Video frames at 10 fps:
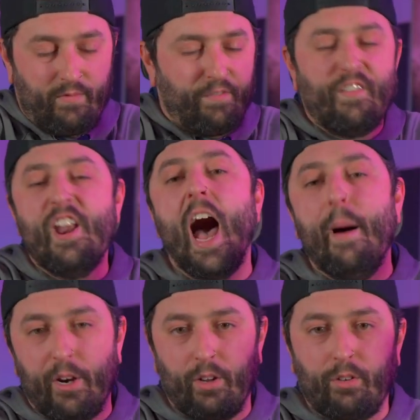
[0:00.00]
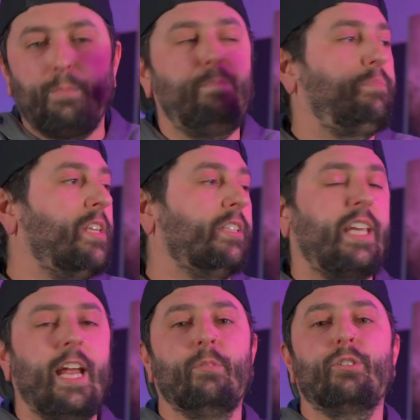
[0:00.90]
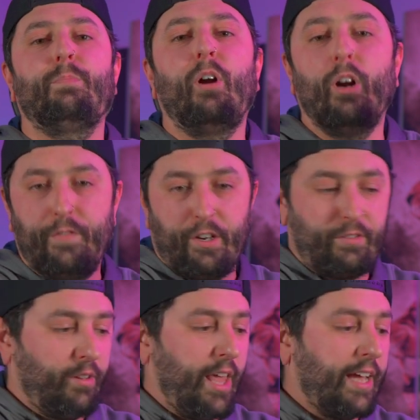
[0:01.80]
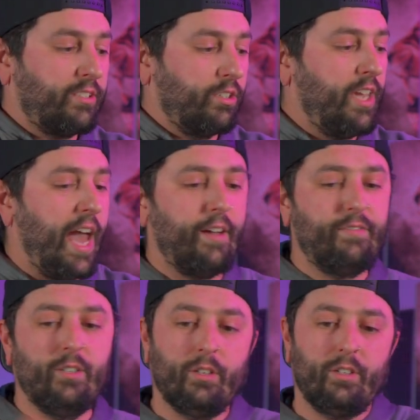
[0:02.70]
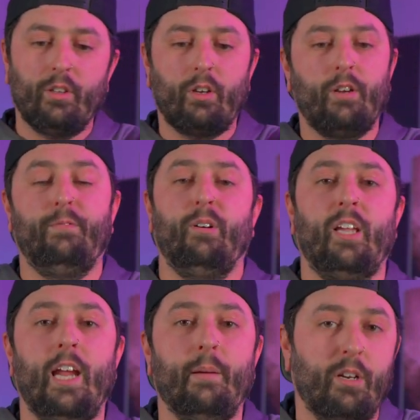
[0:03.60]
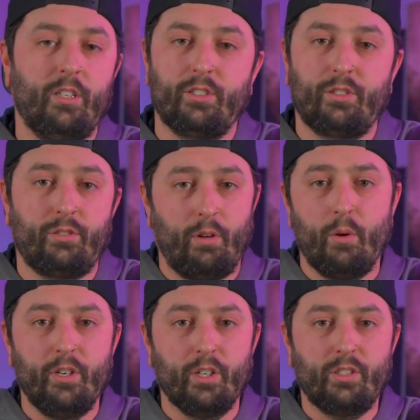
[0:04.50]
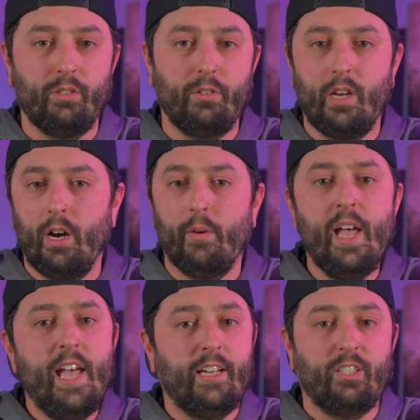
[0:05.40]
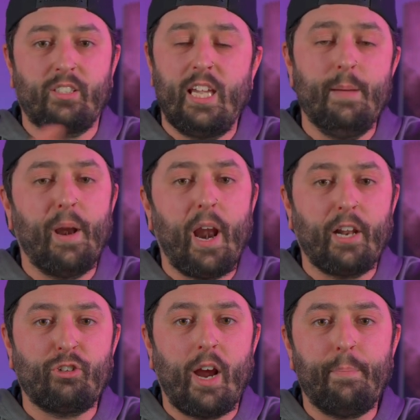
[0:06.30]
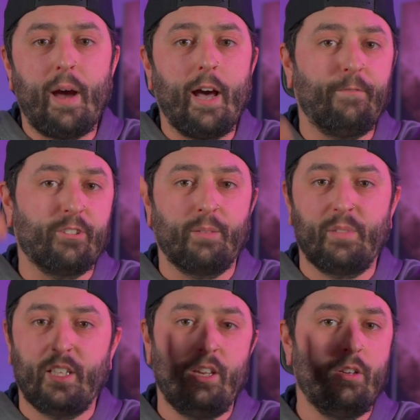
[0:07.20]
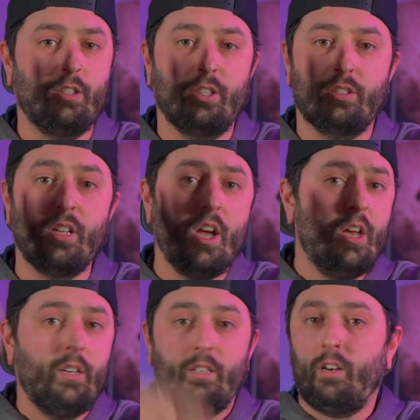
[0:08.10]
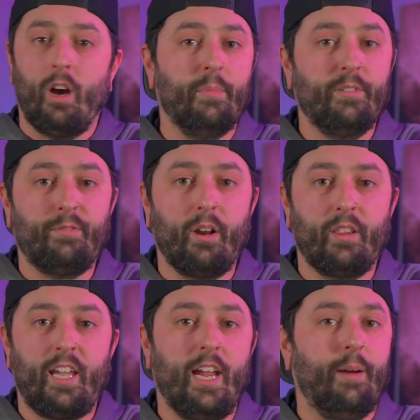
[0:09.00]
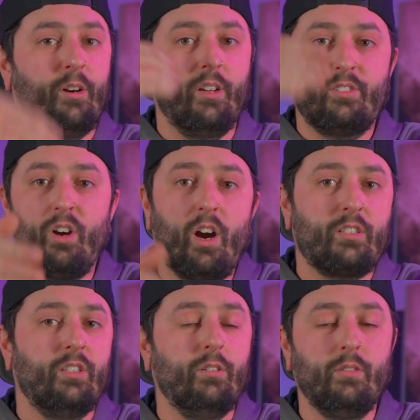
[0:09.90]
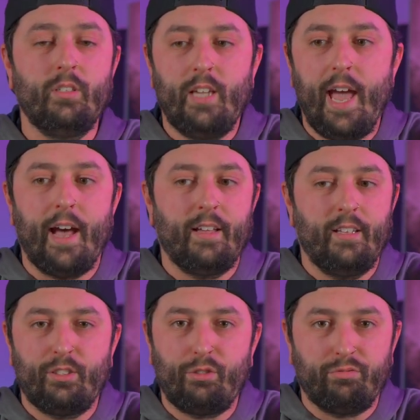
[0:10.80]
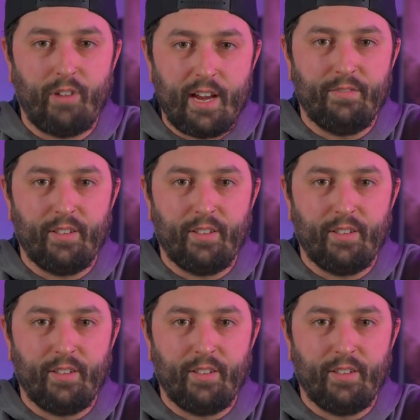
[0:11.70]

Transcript: phenomenal. this camera's perfect for that. So yeah, if you're looking for a camera to just throw in your studio and just keep it on a tripod for something that you can just come in front of the camera and talk to, yeah, it's great for